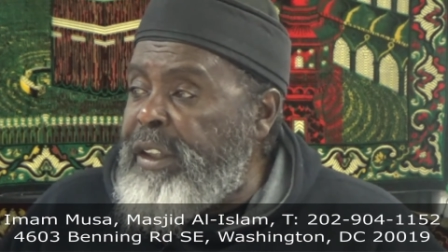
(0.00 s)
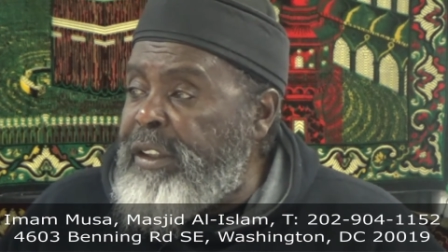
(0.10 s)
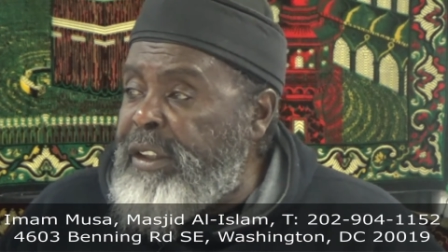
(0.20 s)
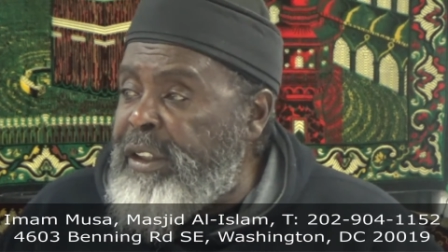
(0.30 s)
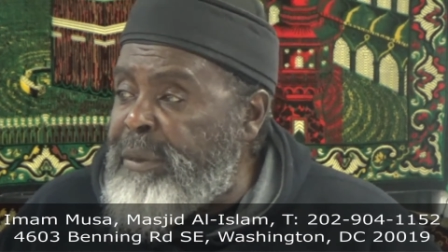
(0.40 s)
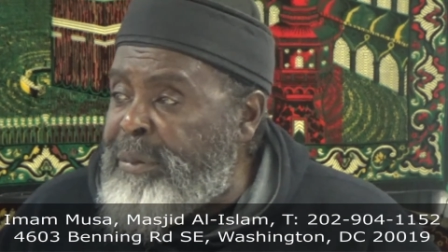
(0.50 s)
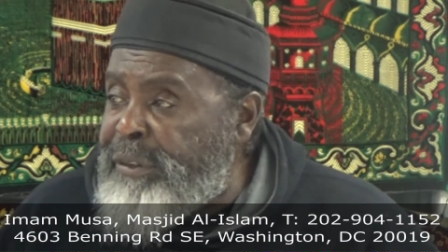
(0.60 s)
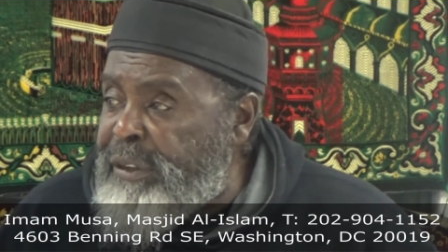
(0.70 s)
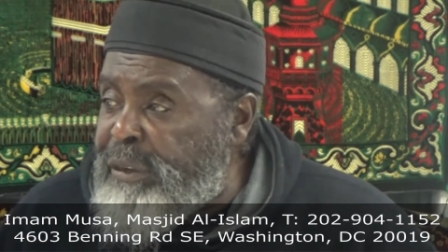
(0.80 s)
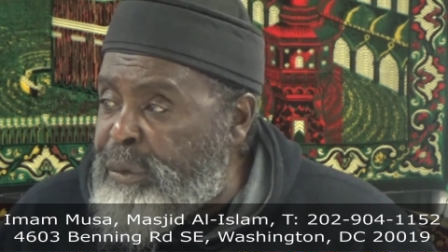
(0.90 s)
The,
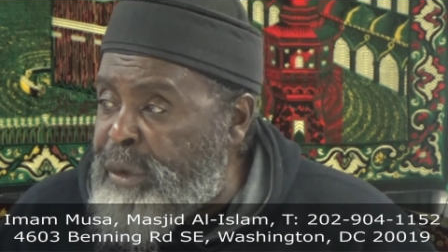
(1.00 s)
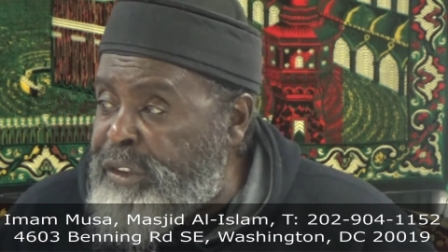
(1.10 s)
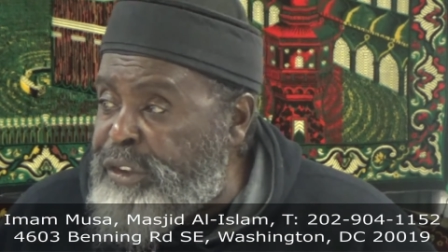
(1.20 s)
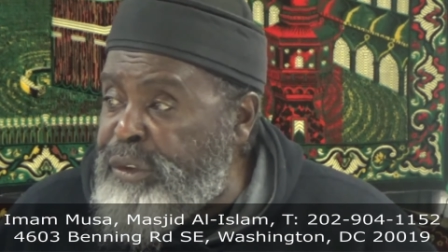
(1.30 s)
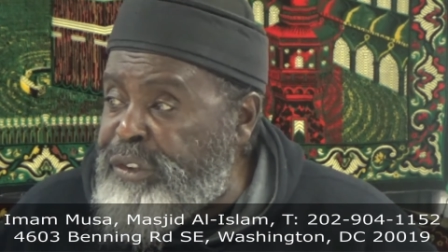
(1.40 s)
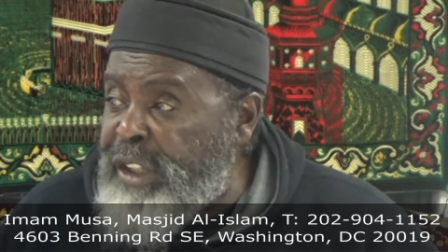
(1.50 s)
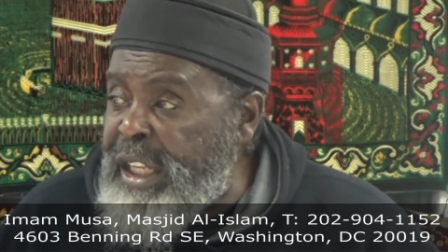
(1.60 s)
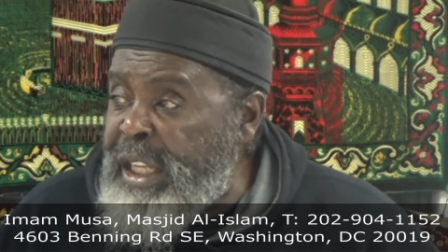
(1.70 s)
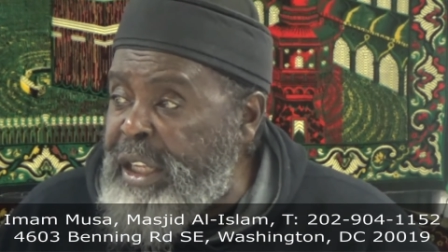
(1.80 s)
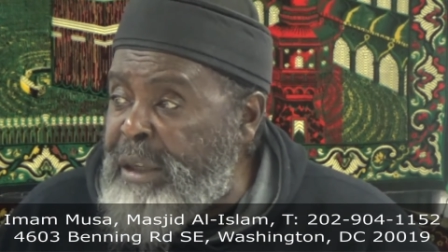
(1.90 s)
what you
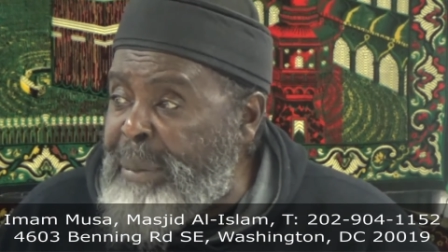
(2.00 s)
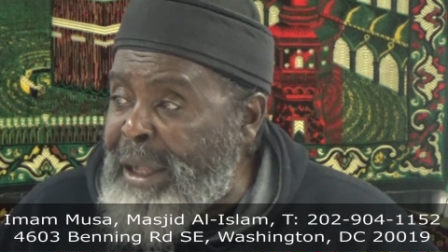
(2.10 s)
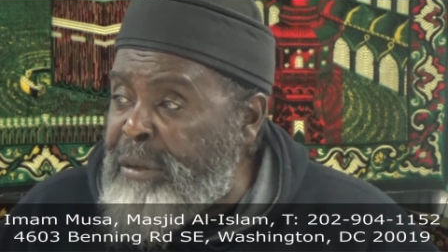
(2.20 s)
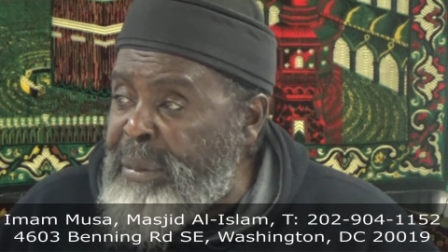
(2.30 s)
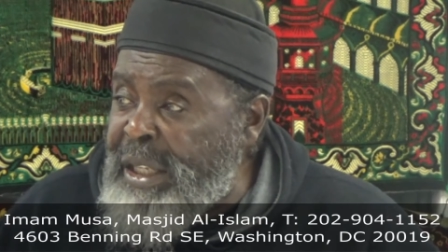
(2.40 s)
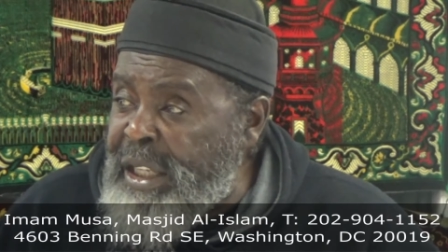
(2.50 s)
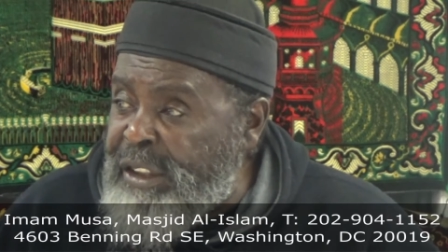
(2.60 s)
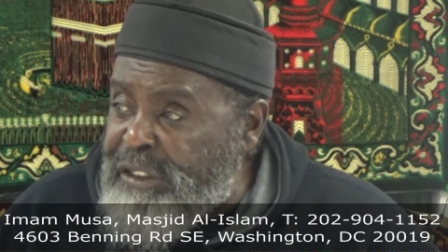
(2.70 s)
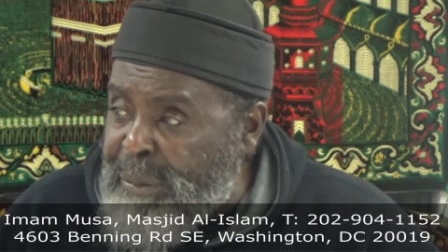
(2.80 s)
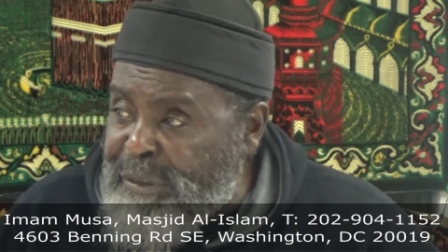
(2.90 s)
say about me
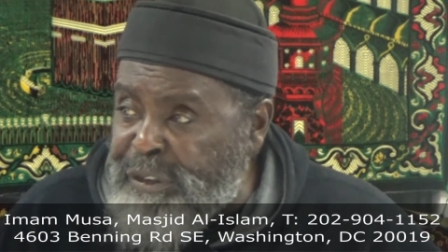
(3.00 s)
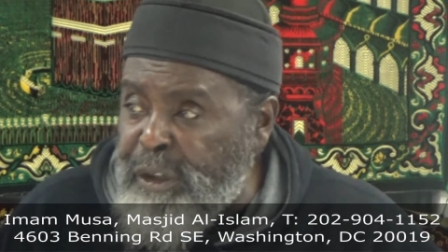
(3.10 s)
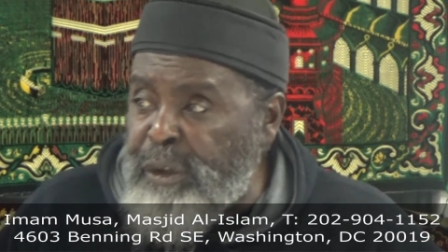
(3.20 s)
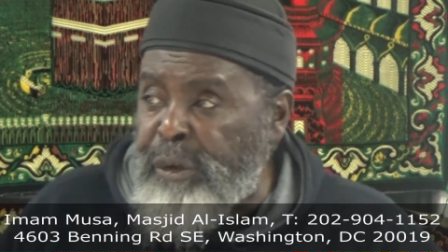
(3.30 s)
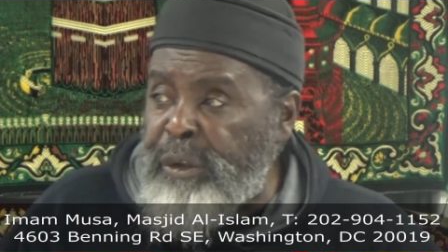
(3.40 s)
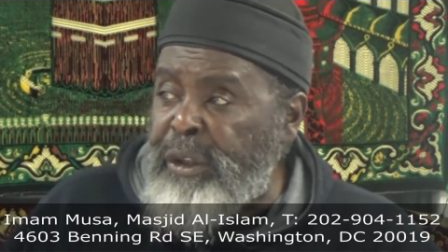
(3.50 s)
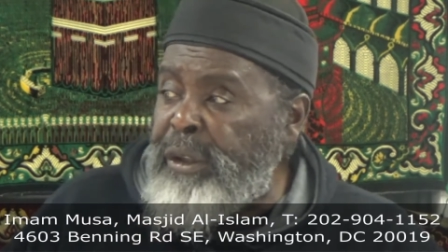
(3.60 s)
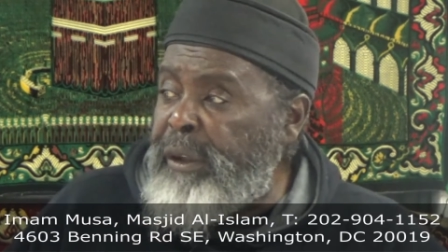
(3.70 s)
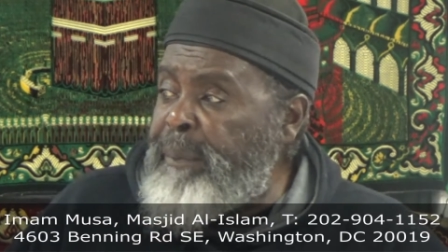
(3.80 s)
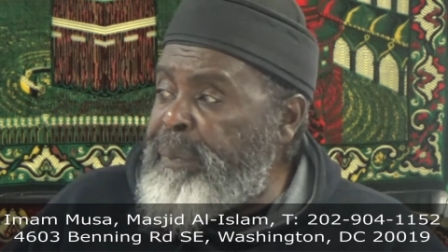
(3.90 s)
is absurd.